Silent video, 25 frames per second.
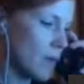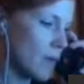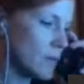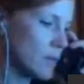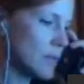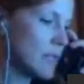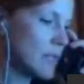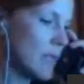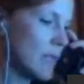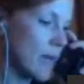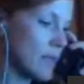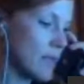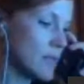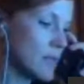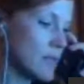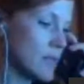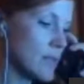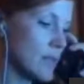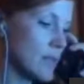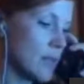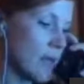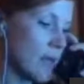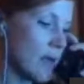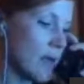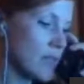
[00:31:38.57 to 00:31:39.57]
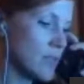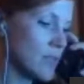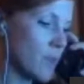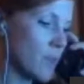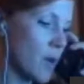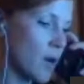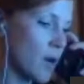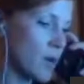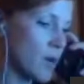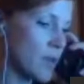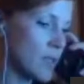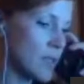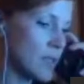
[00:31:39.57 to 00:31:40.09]
Yes, the X bar
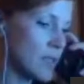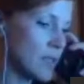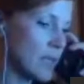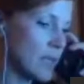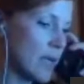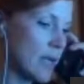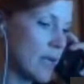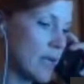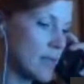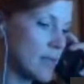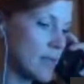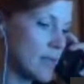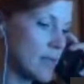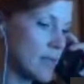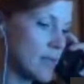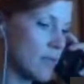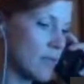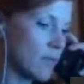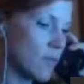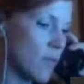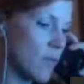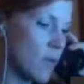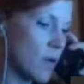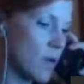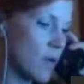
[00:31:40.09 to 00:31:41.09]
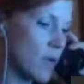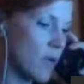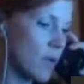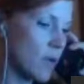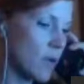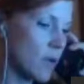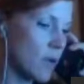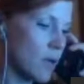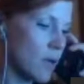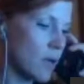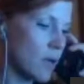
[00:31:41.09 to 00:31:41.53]
is less than 40.